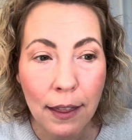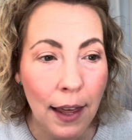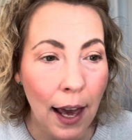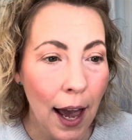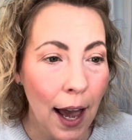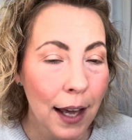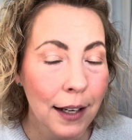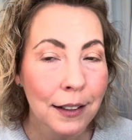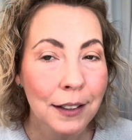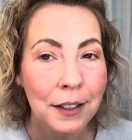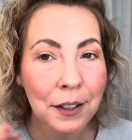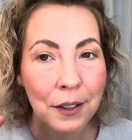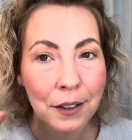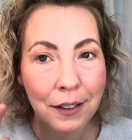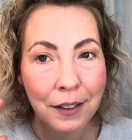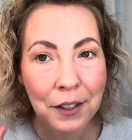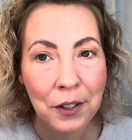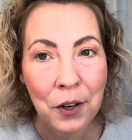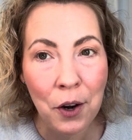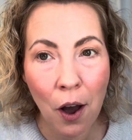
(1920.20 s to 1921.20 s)
that
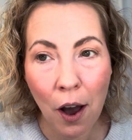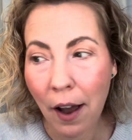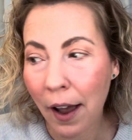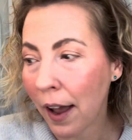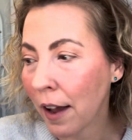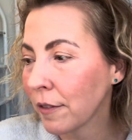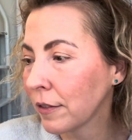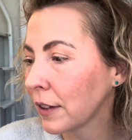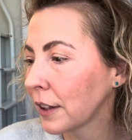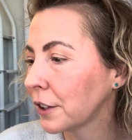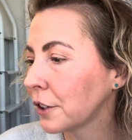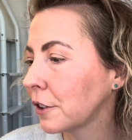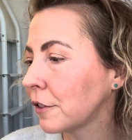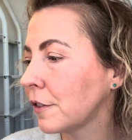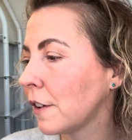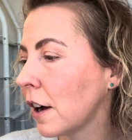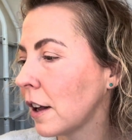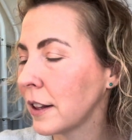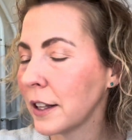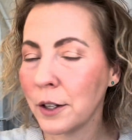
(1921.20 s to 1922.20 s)
not have glitter
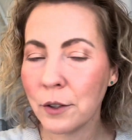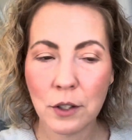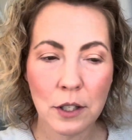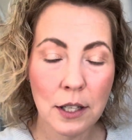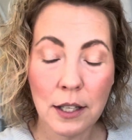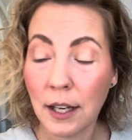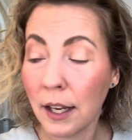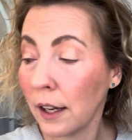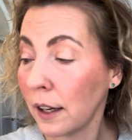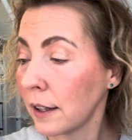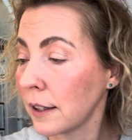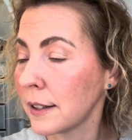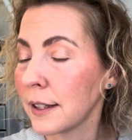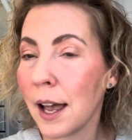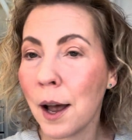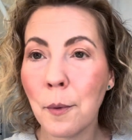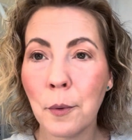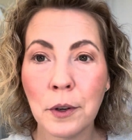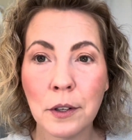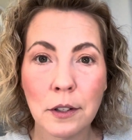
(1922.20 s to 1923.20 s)
fallout today, because
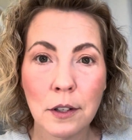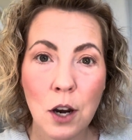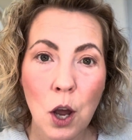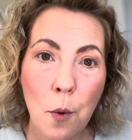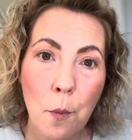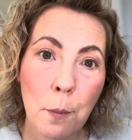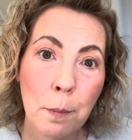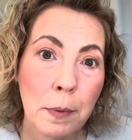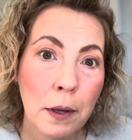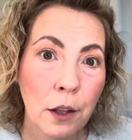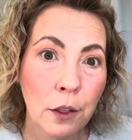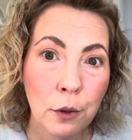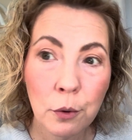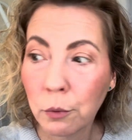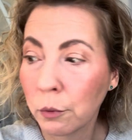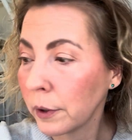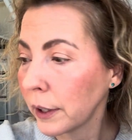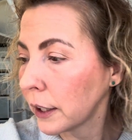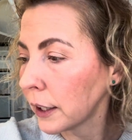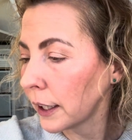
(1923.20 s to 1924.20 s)
that would be
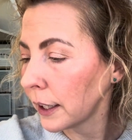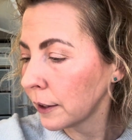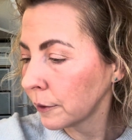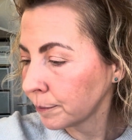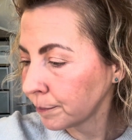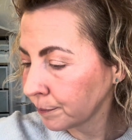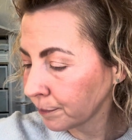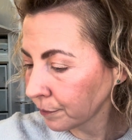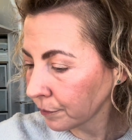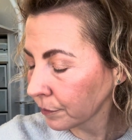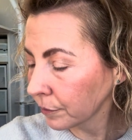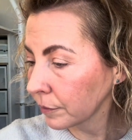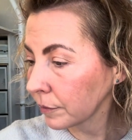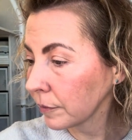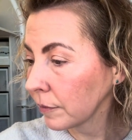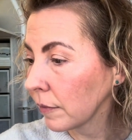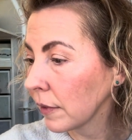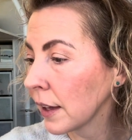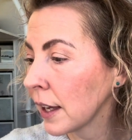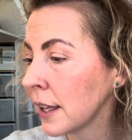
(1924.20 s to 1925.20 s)
thrilling.
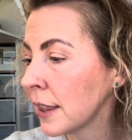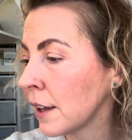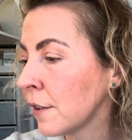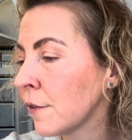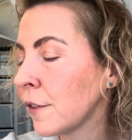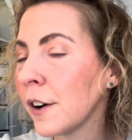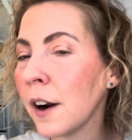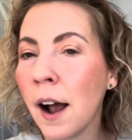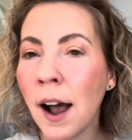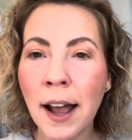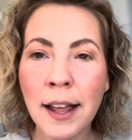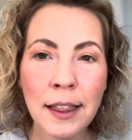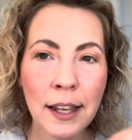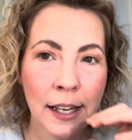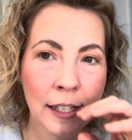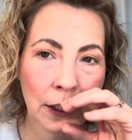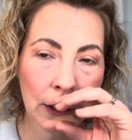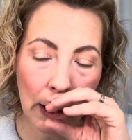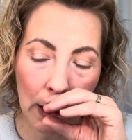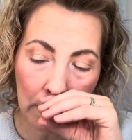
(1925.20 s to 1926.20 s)
And then for
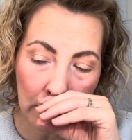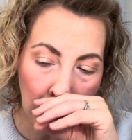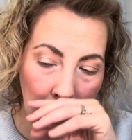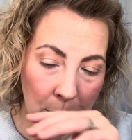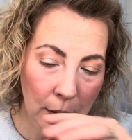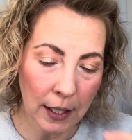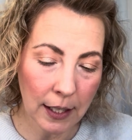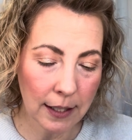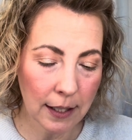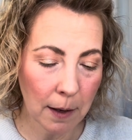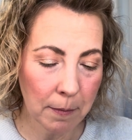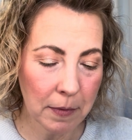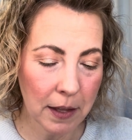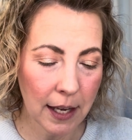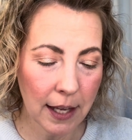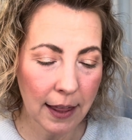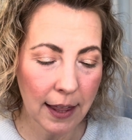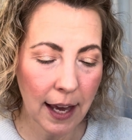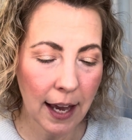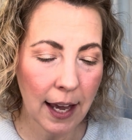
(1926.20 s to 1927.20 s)
eyeliner, I'm using
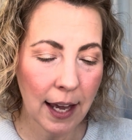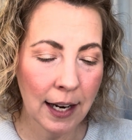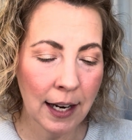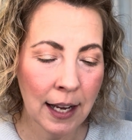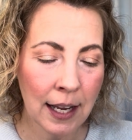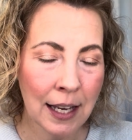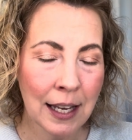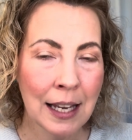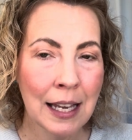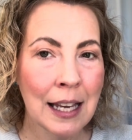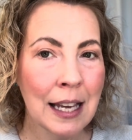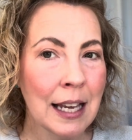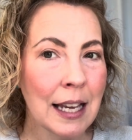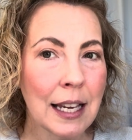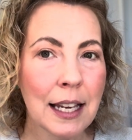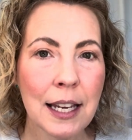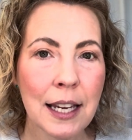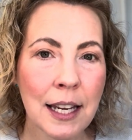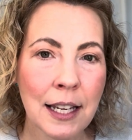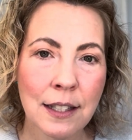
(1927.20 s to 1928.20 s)
something that
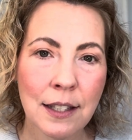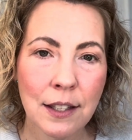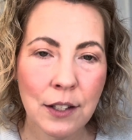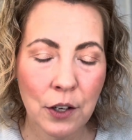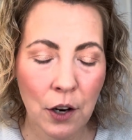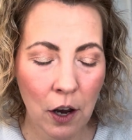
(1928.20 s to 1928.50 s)
it's